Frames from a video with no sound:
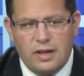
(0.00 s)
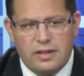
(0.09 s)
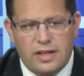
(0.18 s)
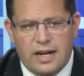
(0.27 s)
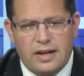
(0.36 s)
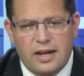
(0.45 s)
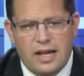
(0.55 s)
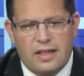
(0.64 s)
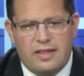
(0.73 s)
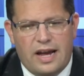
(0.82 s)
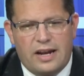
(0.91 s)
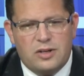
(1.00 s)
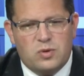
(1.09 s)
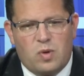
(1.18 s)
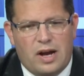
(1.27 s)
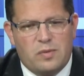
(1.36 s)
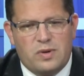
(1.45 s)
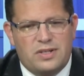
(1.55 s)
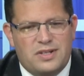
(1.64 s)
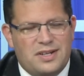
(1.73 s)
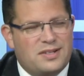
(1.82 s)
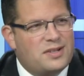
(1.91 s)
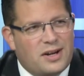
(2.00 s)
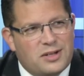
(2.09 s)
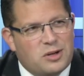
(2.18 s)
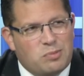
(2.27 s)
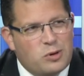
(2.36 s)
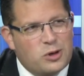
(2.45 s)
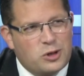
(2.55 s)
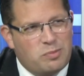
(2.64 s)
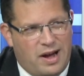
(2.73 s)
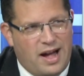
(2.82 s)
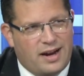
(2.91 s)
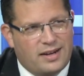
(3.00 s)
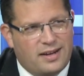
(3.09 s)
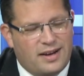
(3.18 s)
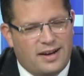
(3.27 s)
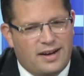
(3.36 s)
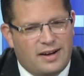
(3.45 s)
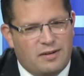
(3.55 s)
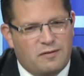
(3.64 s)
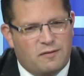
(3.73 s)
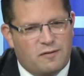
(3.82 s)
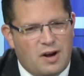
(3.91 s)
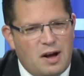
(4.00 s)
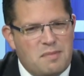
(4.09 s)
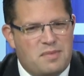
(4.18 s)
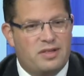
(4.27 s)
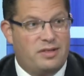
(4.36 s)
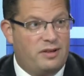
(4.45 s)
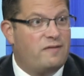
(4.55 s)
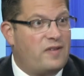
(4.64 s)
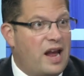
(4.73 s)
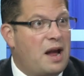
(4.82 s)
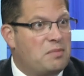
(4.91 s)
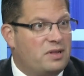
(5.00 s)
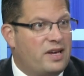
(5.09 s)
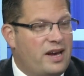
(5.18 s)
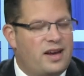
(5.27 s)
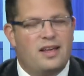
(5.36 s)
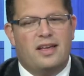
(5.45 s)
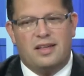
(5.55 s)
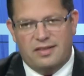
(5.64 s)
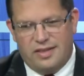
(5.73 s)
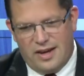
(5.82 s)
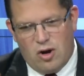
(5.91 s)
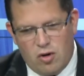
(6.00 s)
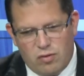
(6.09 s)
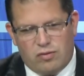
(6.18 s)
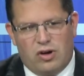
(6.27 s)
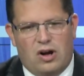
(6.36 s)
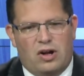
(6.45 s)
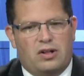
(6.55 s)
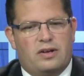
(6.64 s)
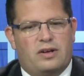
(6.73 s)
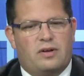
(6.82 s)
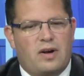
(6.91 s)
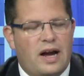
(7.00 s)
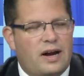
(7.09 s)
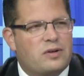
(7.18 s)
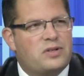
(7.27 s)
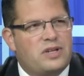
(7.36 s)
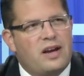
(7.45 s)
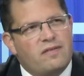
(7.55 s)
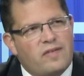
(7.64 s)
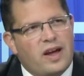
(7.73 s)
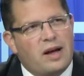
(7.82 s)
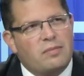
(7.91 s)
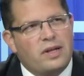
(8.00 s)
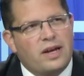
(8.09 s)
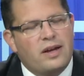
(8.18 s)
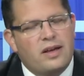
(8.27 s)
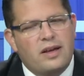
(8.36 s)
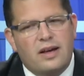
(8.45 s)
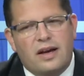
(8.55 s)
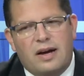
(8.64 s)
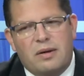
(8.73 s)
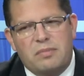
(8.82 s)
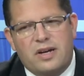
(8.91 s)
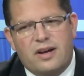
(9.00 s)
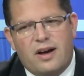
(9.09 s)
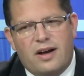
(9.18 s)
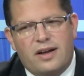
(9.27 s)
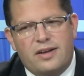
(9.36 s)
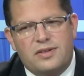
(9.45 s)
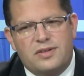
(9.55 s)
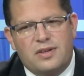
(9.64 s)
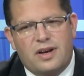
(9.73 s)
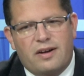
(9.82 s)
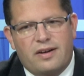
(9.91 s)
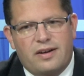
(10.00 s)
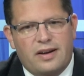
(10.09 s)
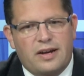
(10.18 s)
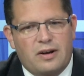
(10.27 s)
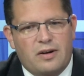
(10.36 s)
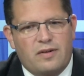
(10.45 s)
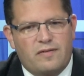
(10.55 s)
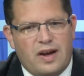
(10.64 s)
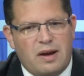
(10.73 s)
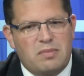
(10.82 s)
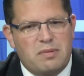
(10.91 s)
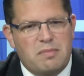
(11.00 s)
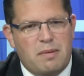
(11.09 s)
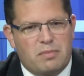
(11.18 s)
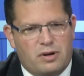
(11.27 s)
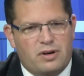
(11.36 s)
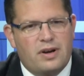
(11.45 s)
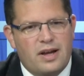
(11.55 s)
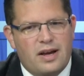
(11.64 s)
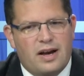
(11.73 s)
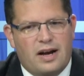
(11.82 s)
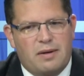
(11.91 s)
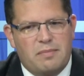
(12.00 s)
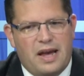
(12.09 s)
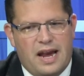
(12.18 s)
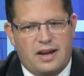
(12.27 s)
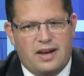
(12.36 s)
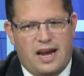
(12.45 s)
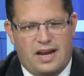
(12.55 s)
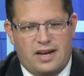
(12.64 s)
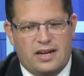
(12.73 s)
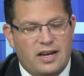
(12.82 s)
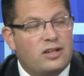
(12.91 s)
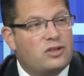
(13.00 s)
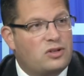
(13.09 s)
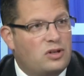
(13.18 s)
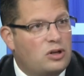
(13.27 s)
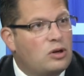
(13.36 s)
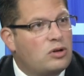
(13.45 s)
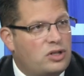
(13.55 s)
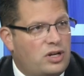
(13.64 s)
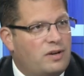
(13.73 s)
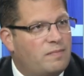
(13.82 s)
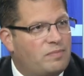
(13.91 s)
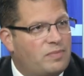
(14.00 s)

that is why we see such a pushback from the family, the overall Ohio State family, because, you know, a family member and an institution